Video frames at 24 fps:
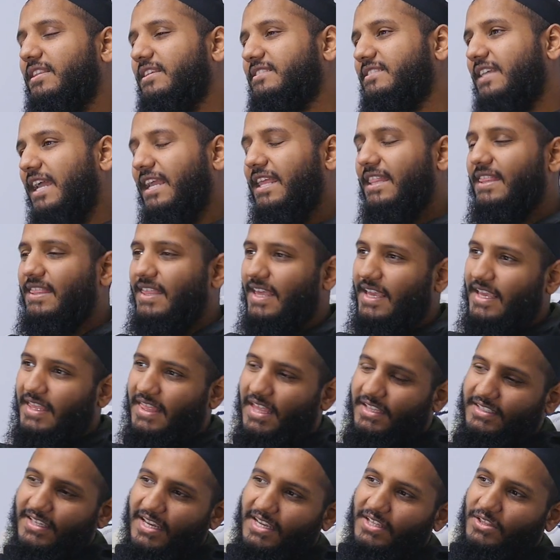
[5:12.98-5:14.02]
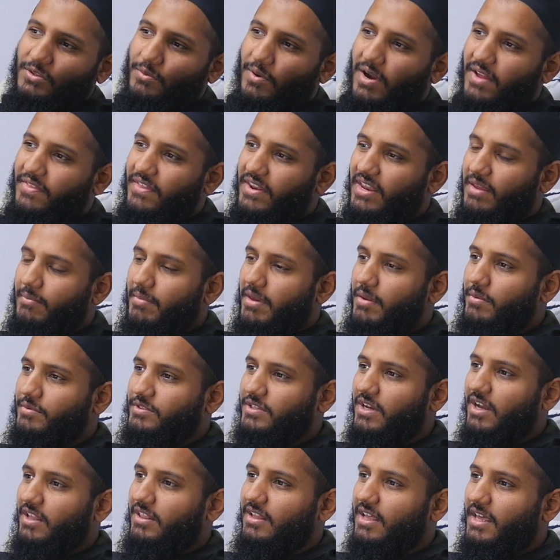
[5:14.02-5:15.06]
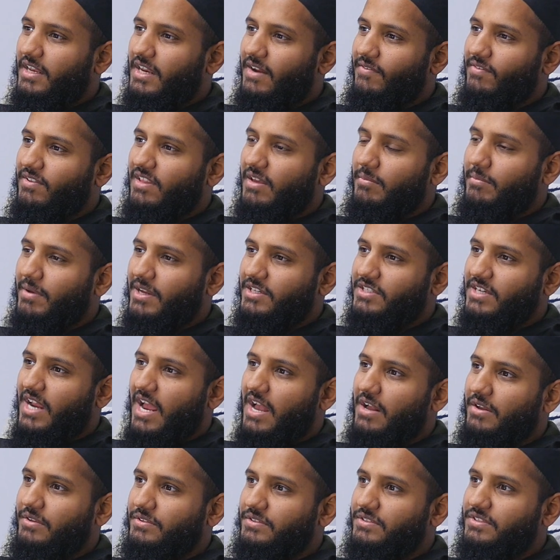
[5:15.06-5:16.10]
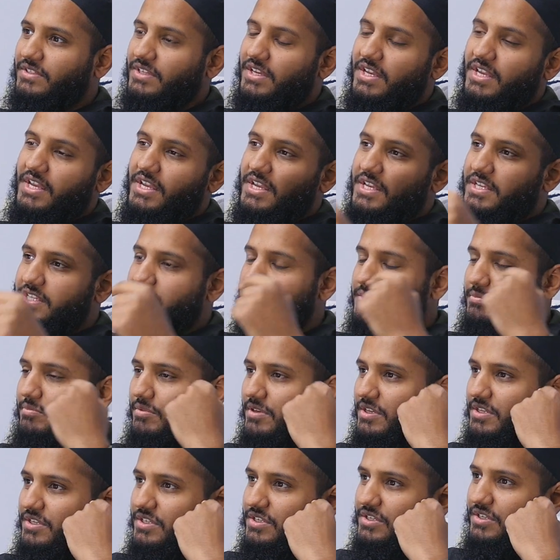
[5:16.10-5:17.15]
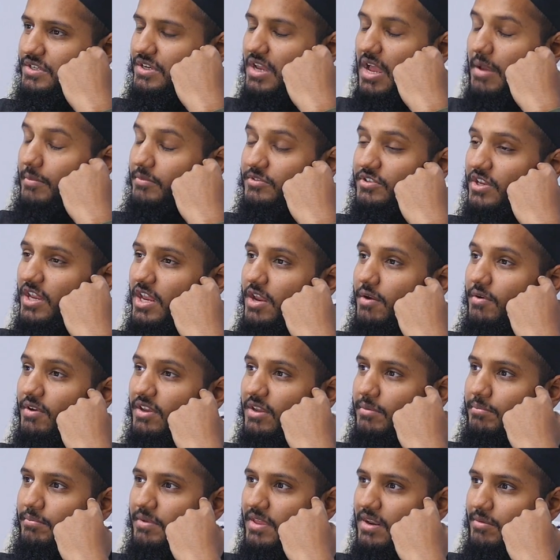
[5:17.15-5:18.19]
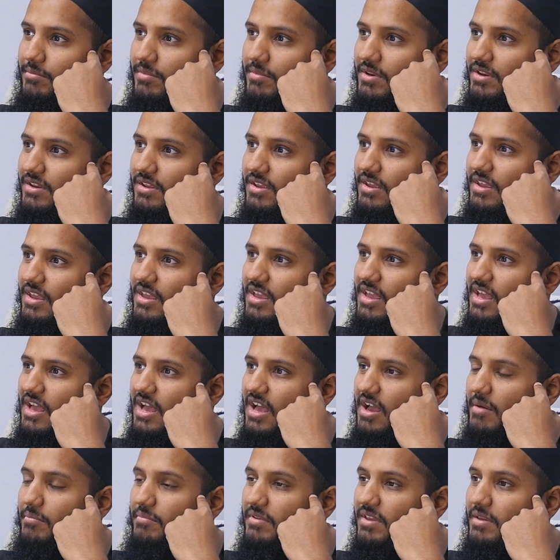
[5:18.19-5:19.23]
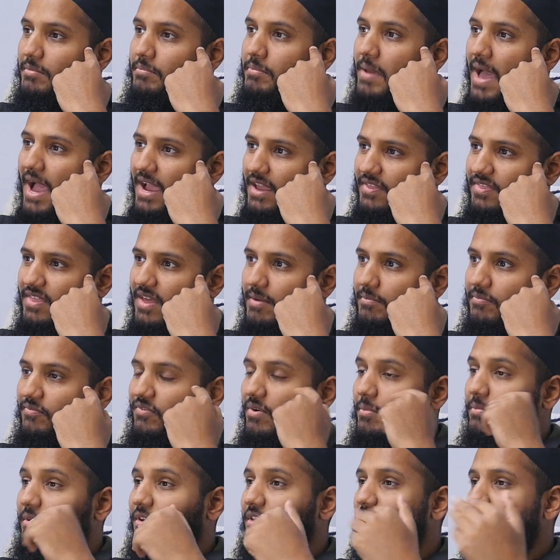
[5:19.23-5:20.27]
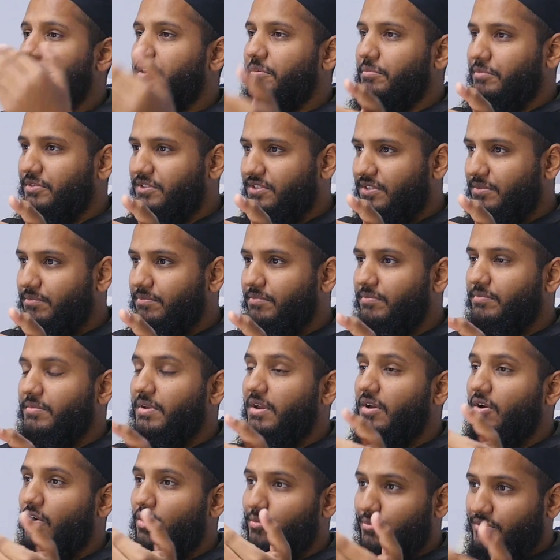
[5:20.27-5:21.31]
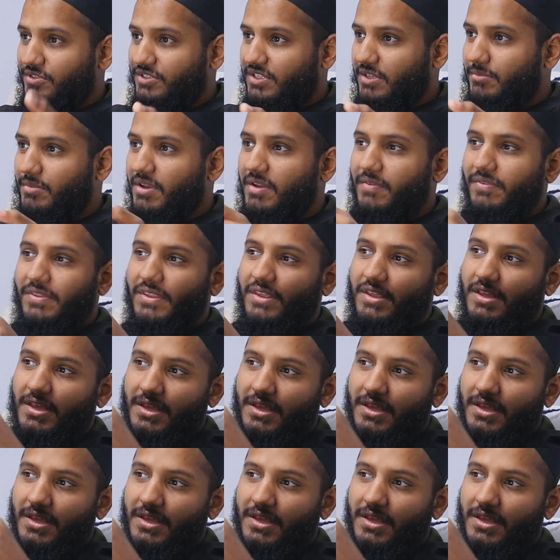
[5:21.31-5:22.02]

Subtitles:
the second dua that he made was, Ya Allah, never let my child's hearing impediment impact them from being a good Muslim or Muslimah.